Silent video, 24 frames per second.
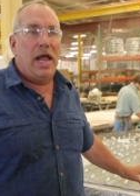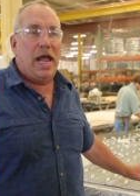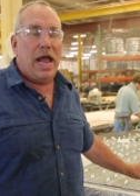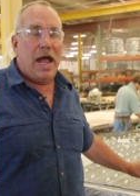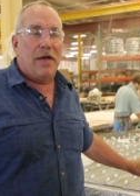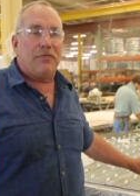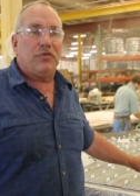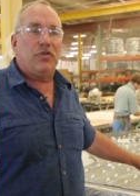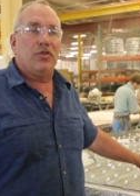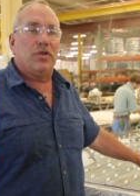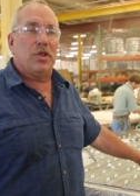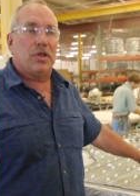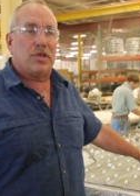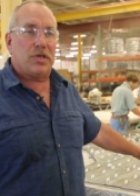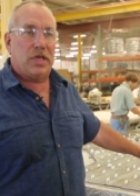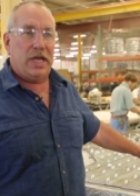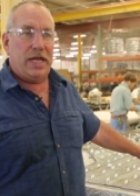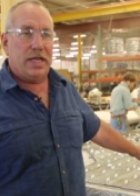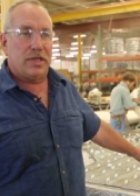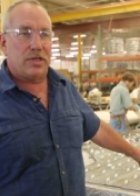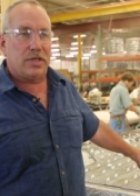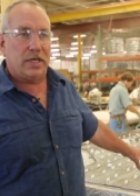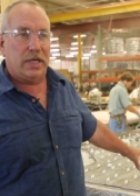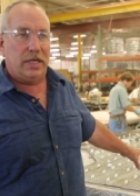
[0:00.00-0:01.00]
After the
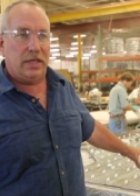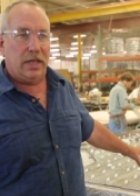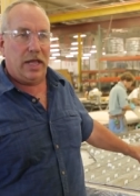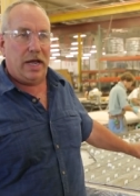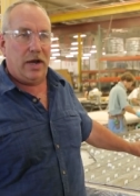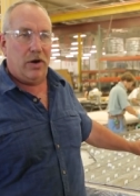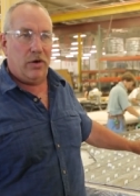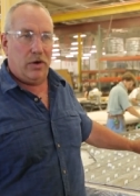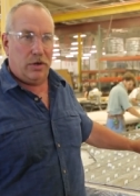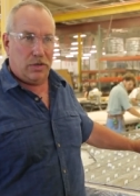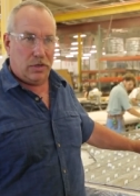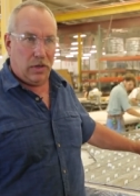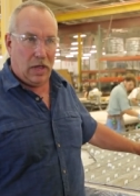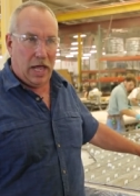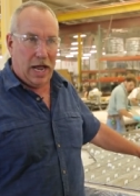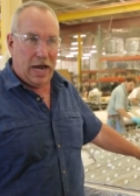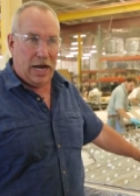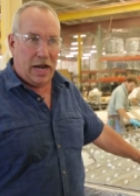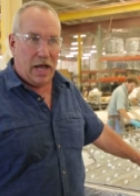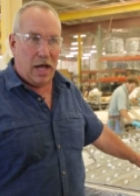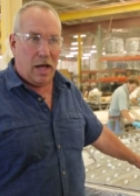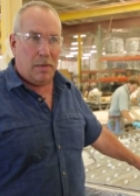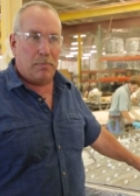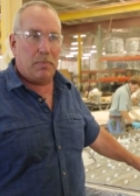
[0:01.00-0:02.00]
C N C layer is
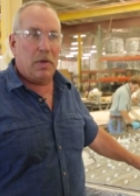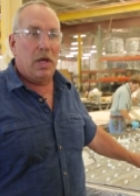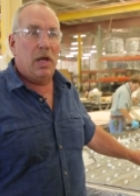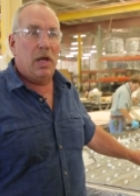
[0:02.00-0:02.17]
laid up,